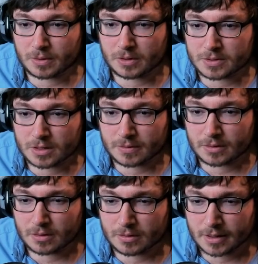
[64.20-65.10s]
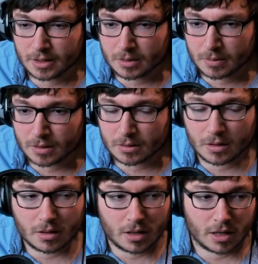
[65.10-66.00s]
but you deserve it. Oh, thank you, man.
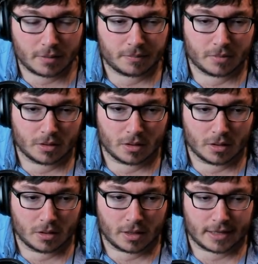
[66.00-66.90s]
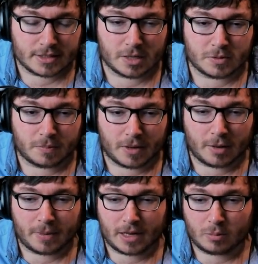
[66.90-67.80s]
In terms of I
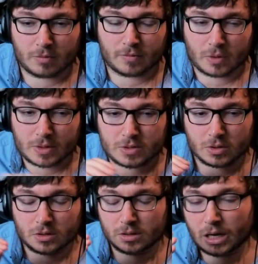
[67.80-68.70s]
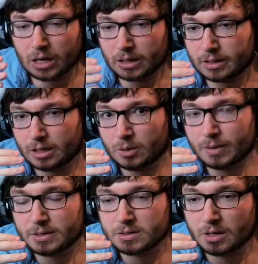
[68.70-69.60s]
play with viewers on
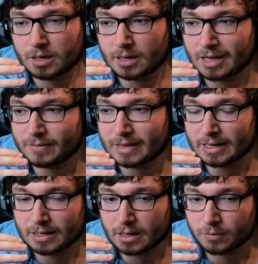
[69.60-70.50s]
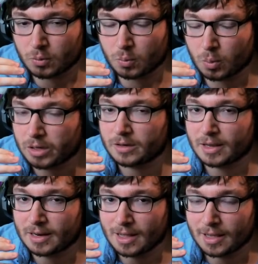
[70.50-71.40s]
EUS. I have a level 1
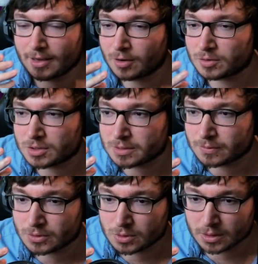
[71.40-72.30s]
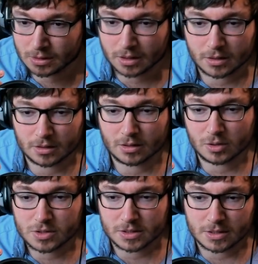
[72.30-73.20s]
NA account just for doing like
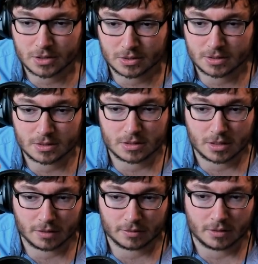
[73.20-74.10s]
coaching sessions and stuff.